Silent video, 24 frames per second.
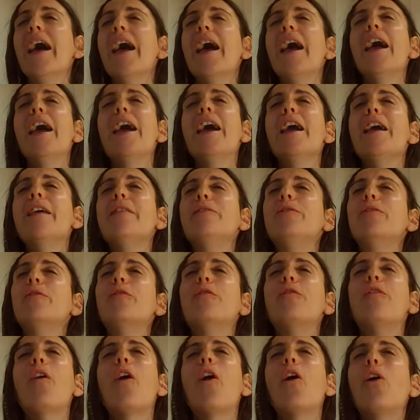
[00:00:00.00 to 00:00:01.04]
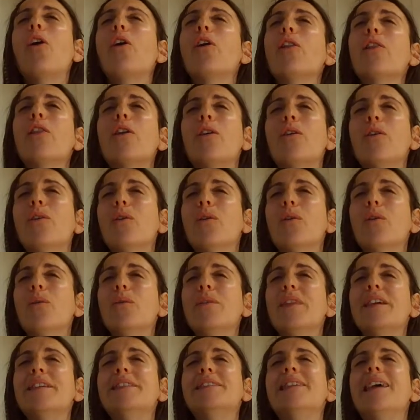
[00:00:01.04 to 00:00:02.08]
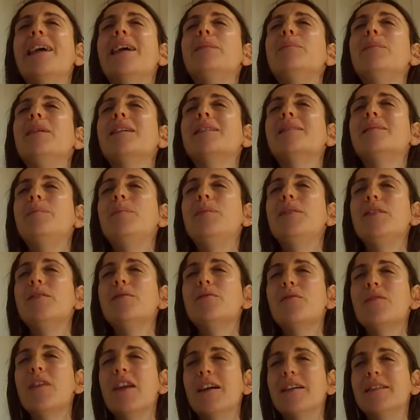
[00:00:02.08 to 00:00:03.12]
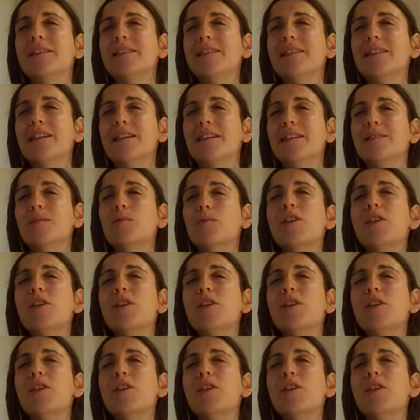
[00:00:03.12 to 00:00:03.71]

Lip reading: and to follow the same experiences,